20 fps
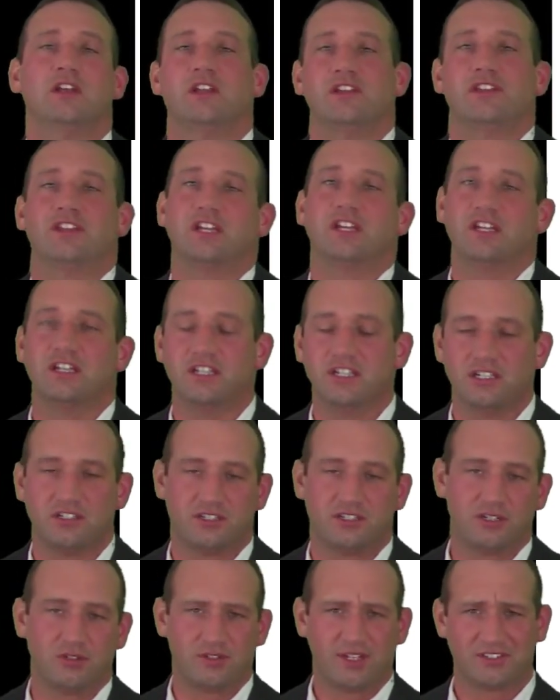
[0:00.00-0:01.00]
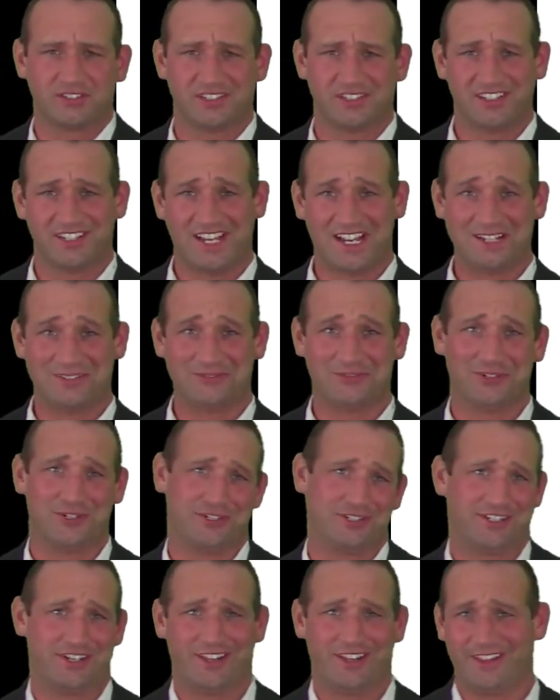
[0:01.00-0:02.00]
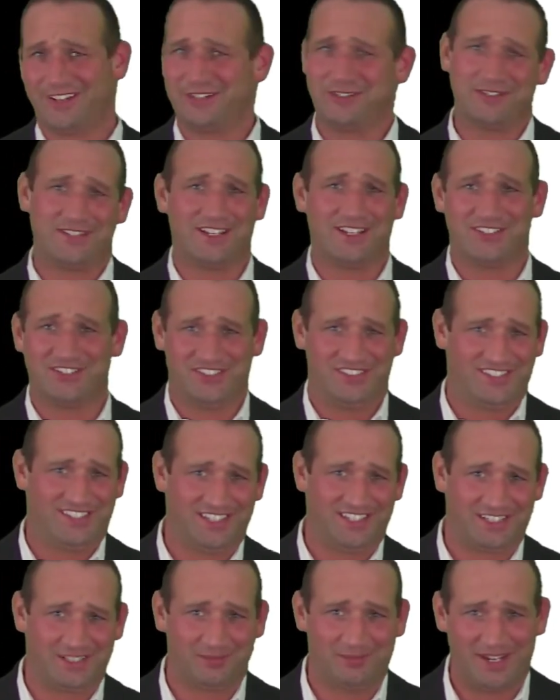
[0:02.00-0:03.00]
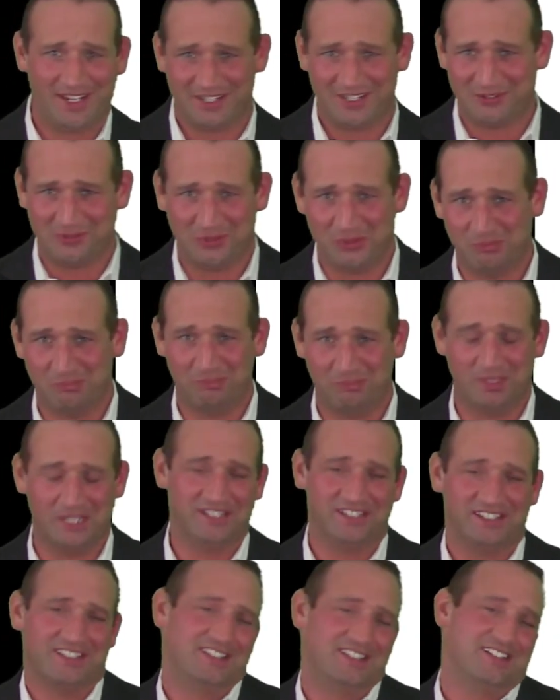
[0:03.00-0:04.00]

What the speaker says: the 2009 version of the 2006 manual, but